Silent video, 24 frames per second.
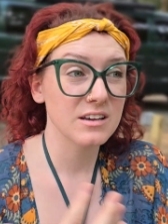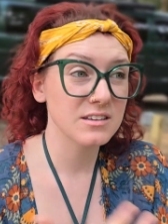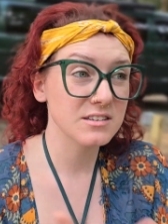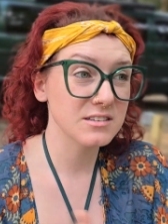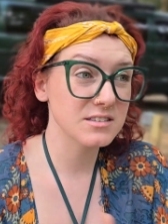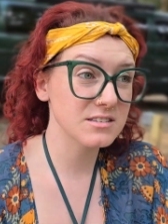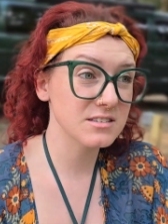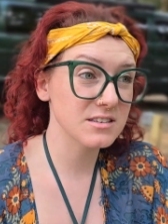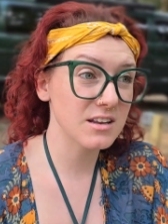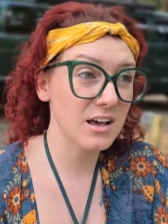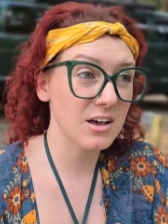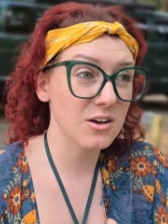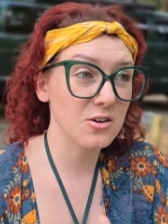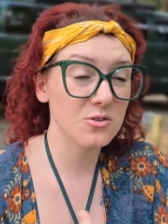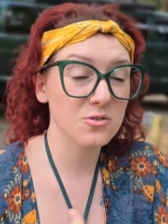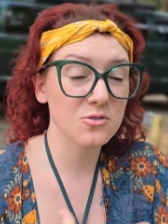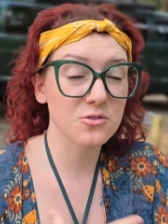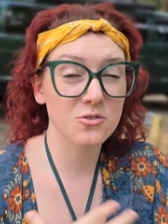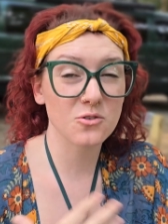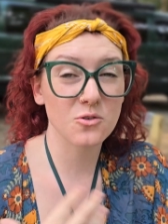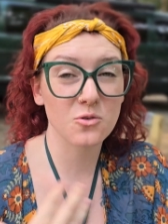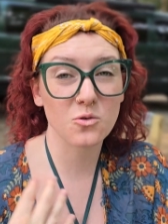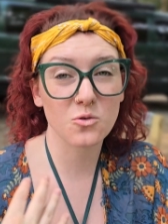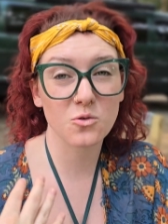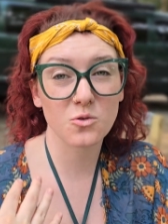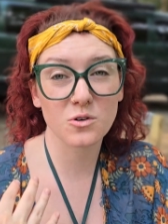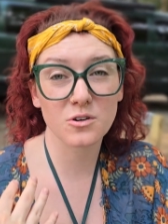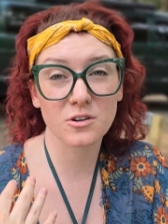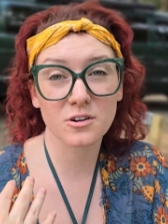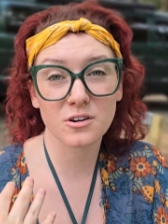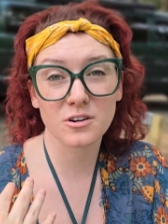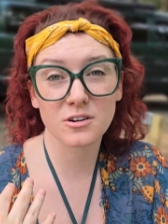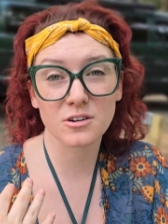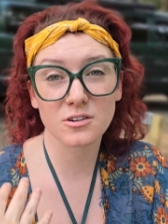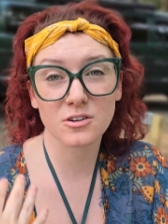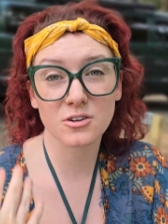stealth
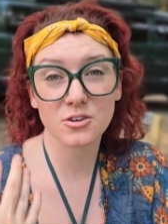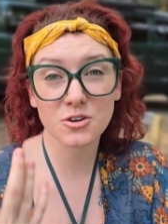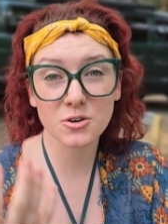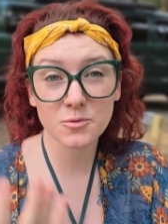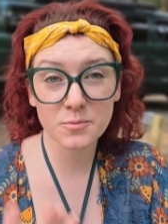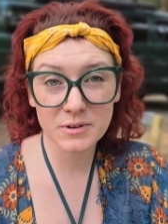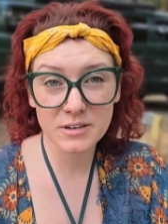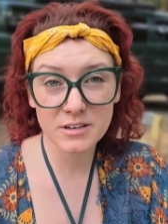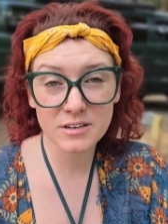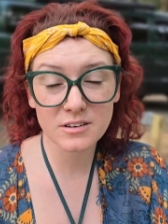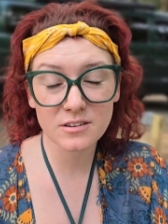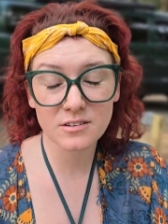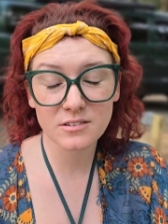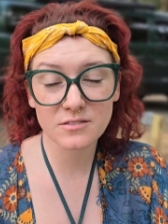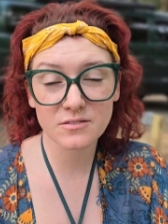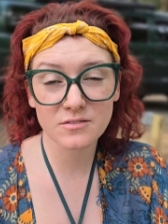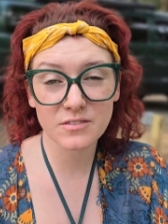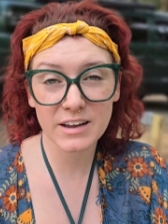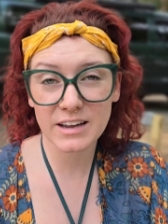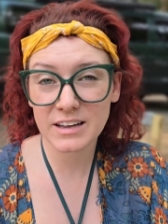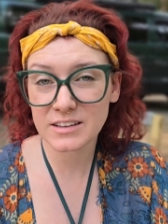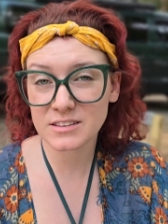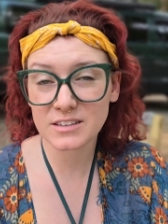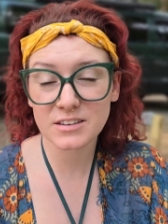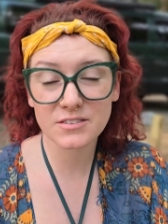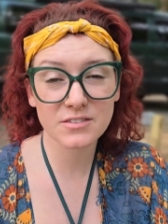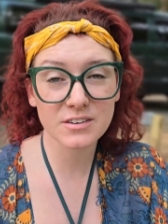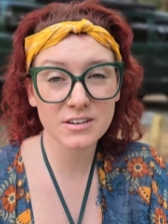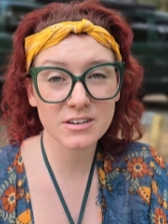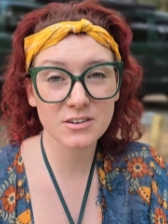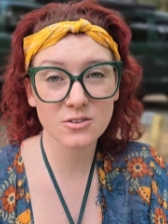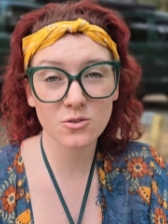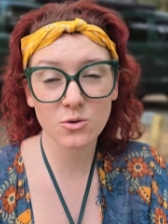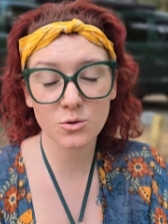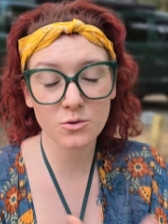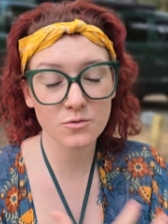or urban van
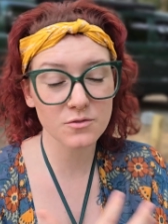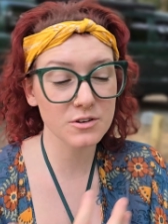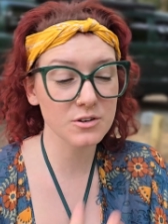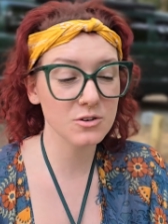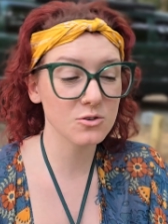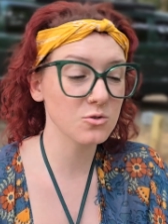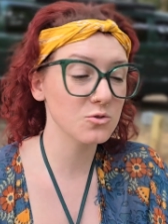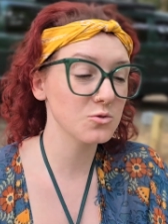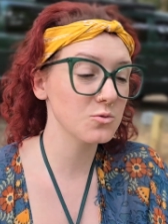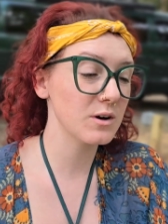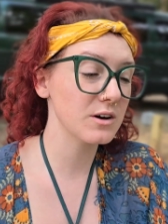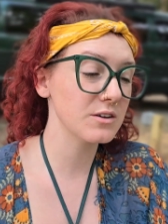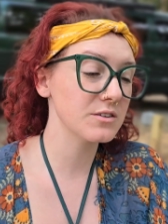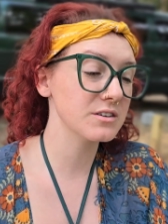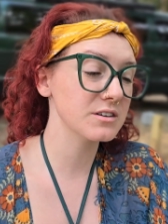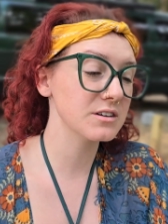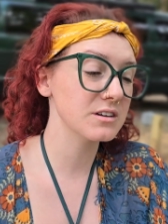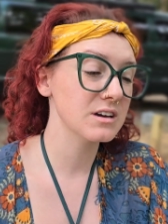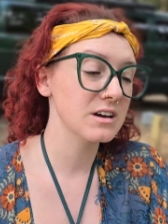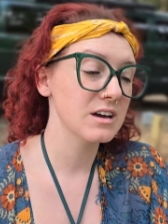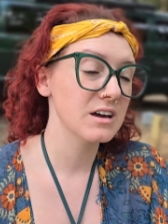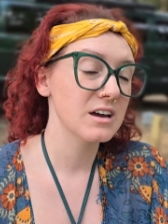living or vehicle dwelling,